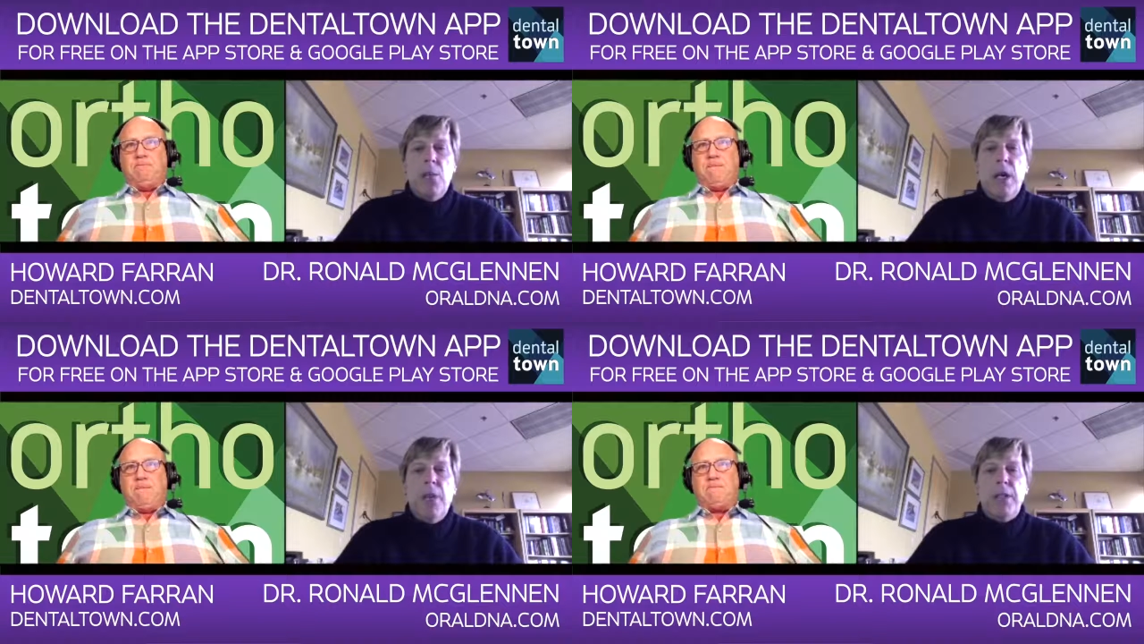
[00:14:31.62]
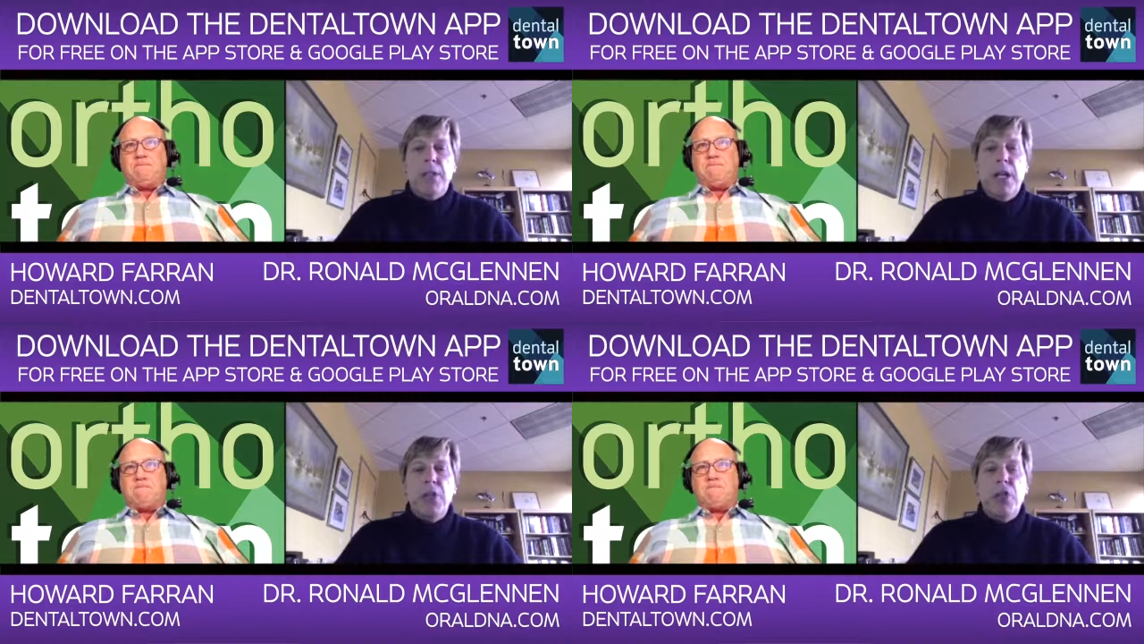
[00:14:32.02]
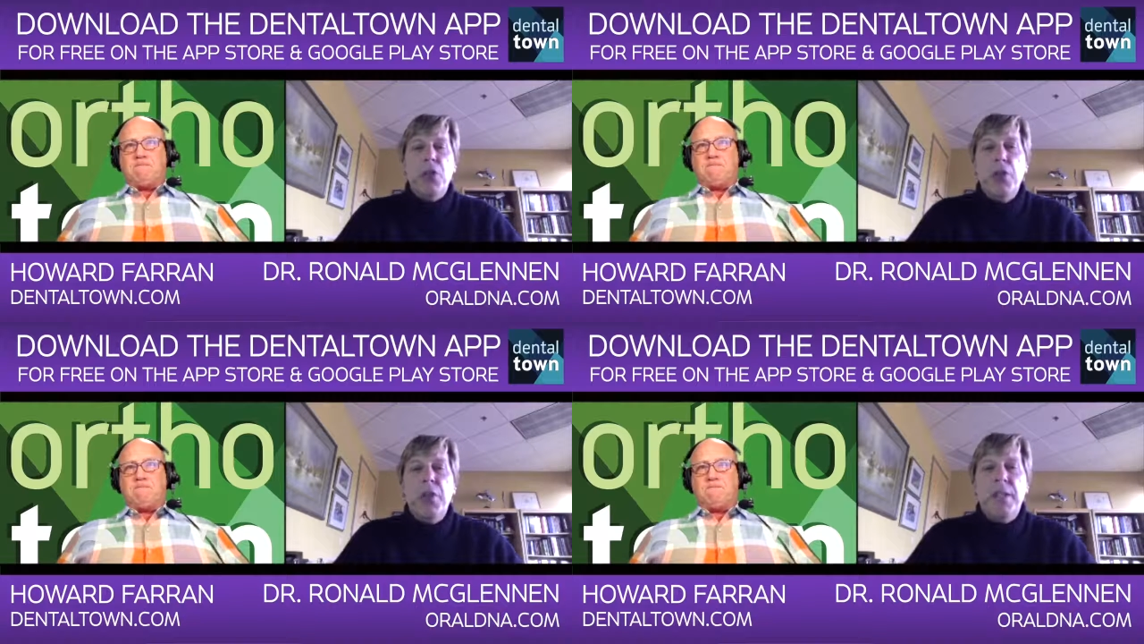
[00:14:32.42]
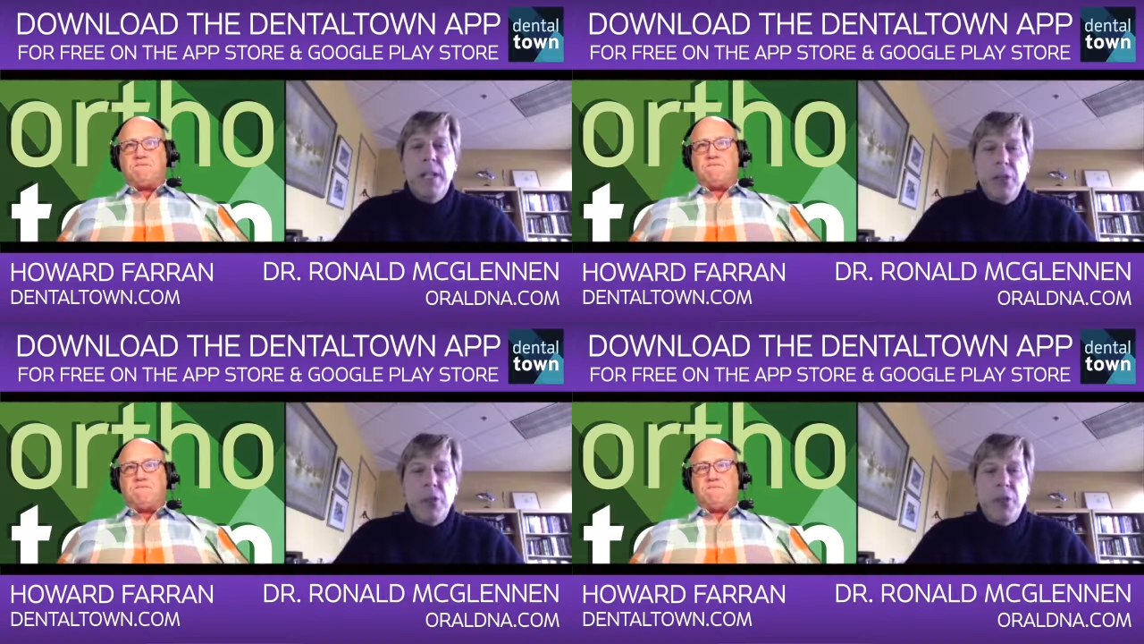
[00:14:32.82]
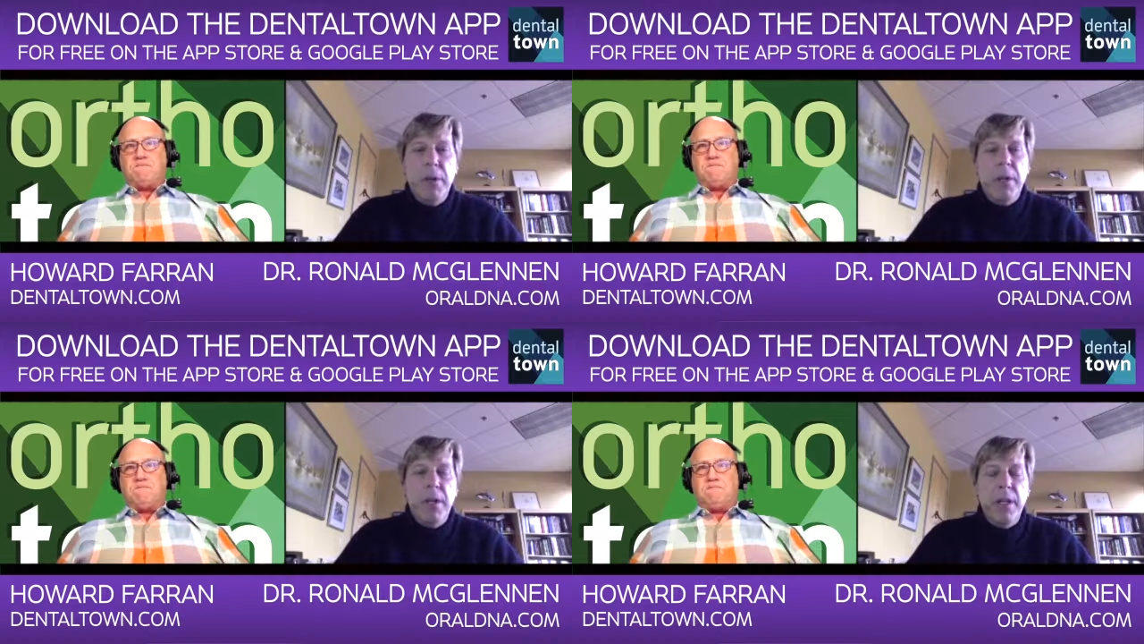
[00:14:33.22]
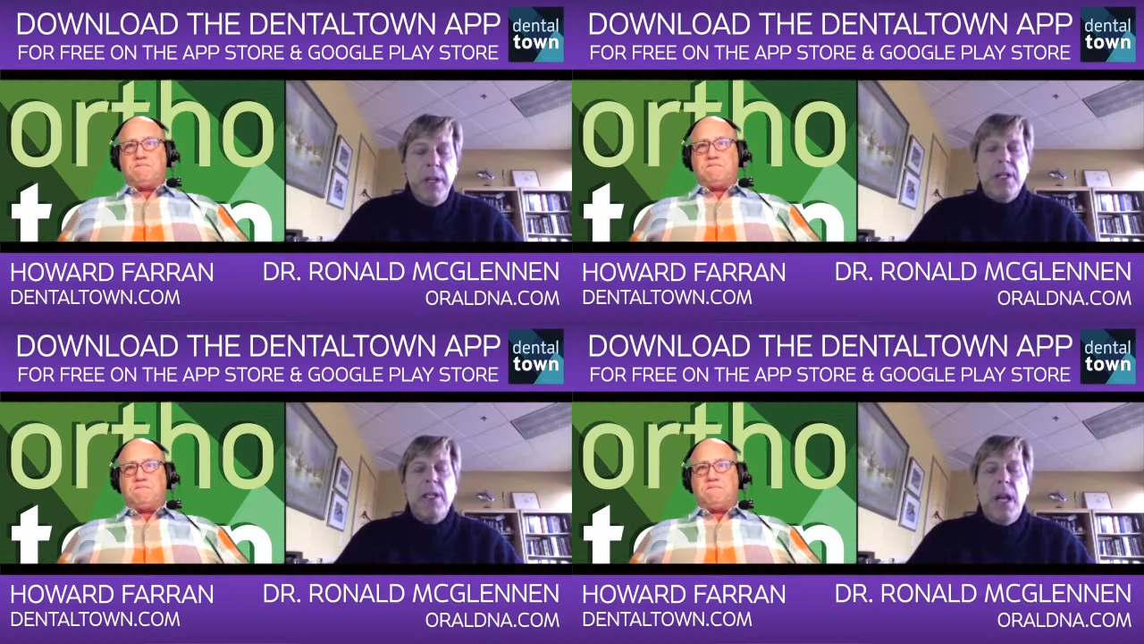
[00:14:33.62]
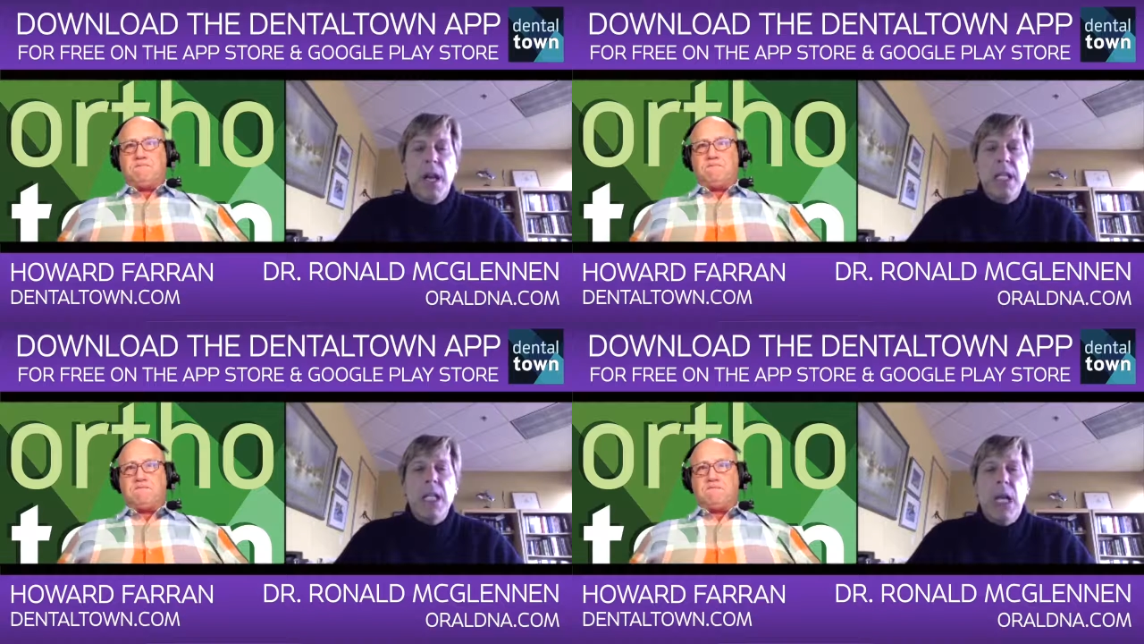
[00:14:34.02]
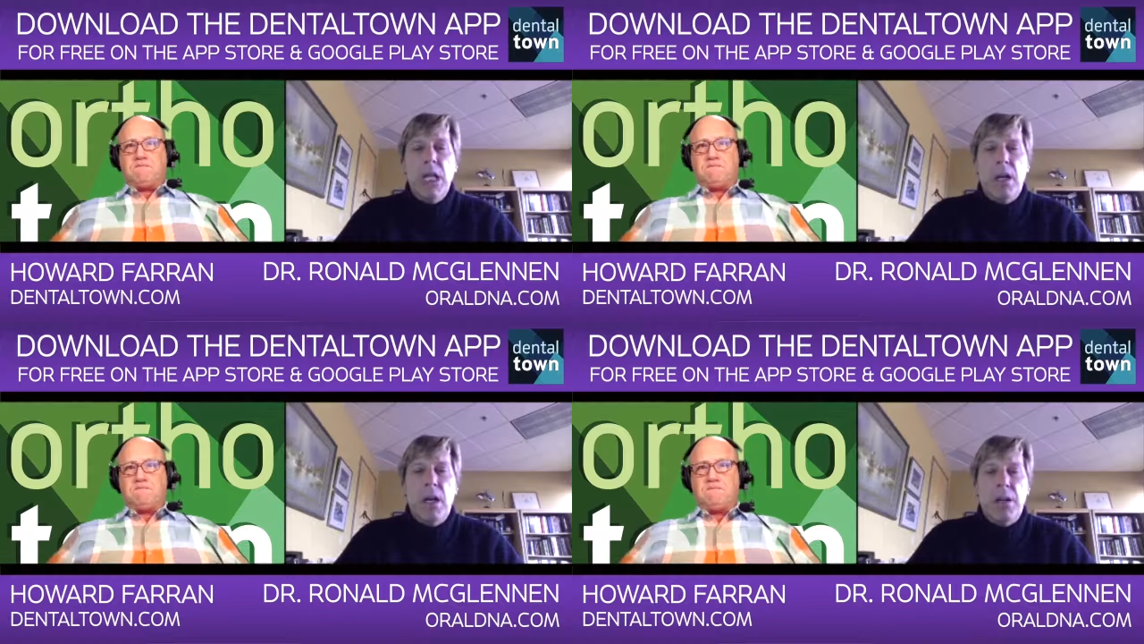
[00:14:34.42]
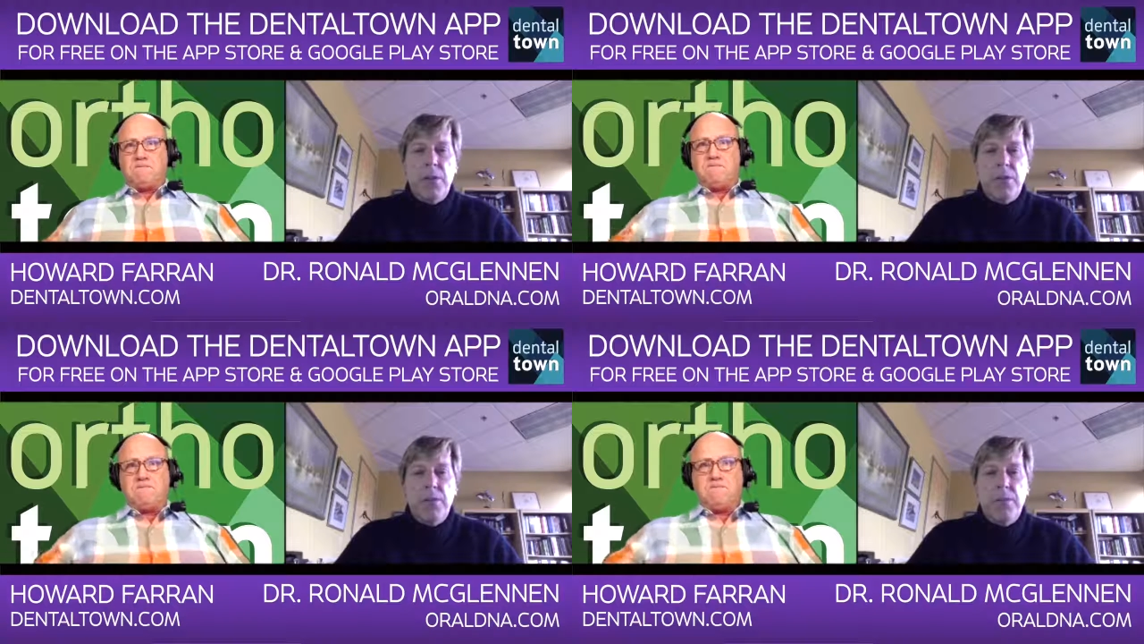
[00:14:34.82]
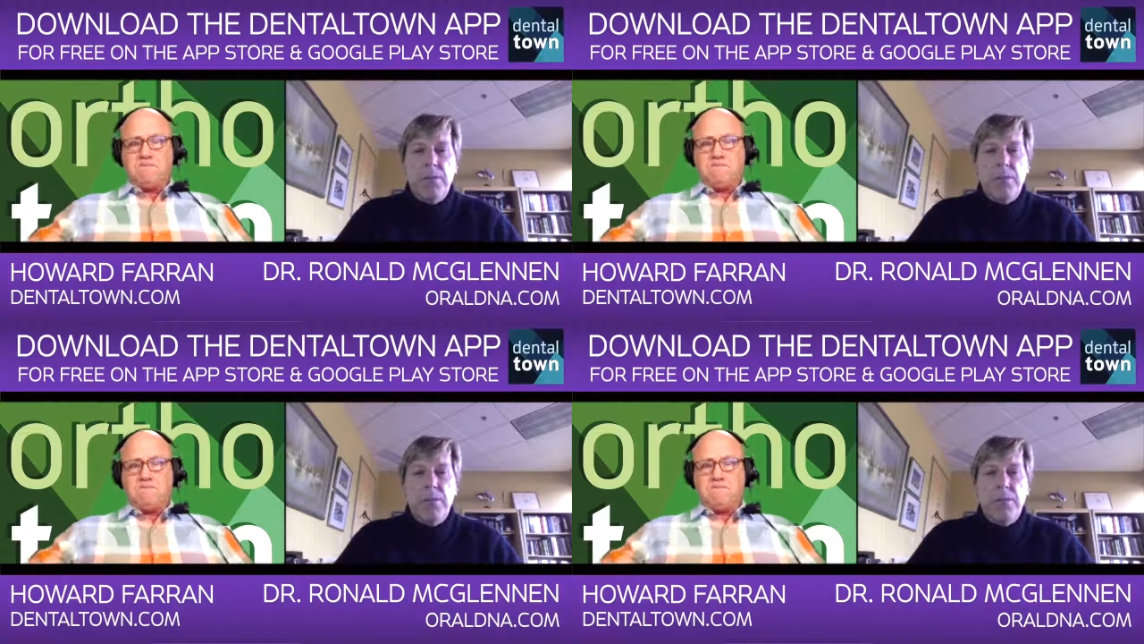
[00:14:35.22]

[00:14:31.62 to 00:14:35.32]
Speaker 1: Well, the test to the dental community is $99.